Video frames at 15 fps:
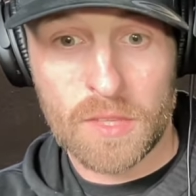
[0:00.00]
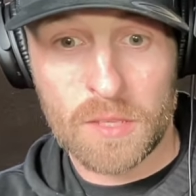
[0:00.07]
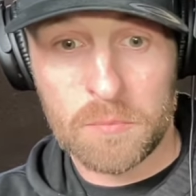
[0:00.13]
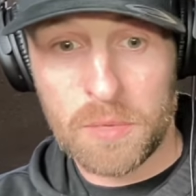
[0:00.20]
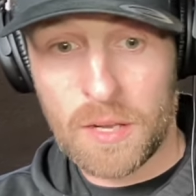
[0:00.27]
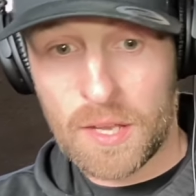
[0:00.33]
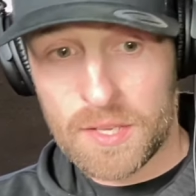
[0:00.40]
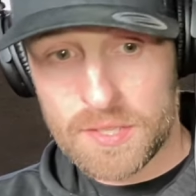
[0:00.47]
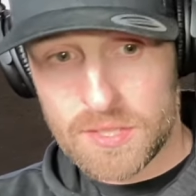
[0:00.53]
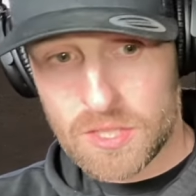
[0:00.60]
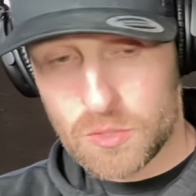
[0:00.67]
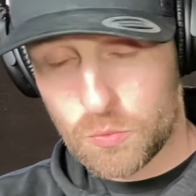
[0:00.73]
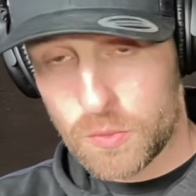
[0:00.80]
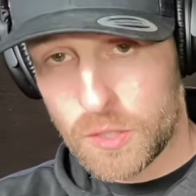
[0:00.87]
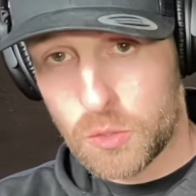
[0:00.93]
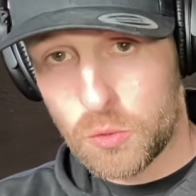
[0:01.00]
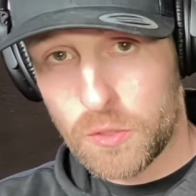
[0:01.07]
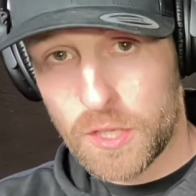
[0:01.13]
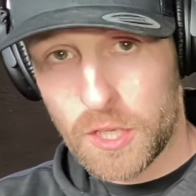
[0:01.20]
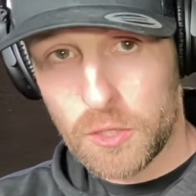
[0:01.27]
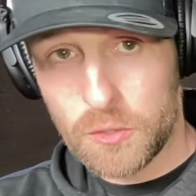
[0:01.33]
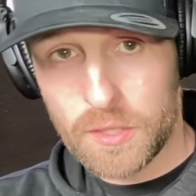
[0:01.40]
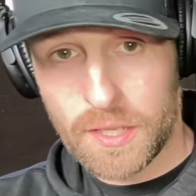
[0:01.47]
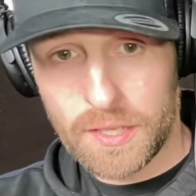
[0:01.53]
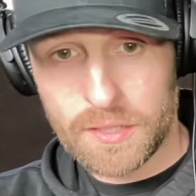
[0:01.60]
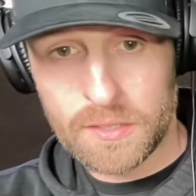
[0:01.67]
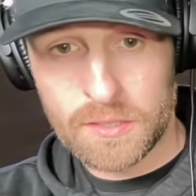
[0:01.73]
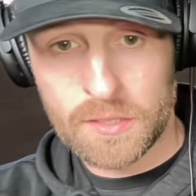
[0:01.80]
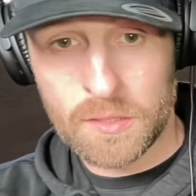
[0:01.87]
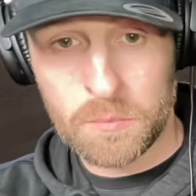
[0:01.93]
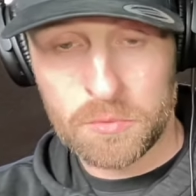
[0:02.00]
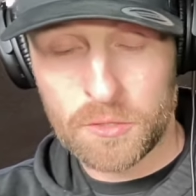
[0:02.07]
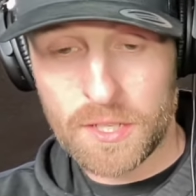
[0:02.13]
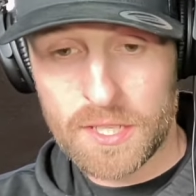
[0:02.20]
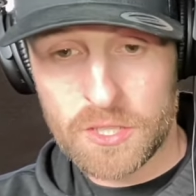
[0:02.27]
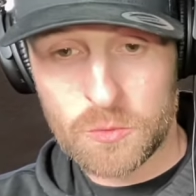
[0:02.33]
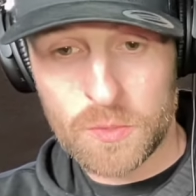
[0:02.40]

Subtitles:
Plus, we all know that the Brits,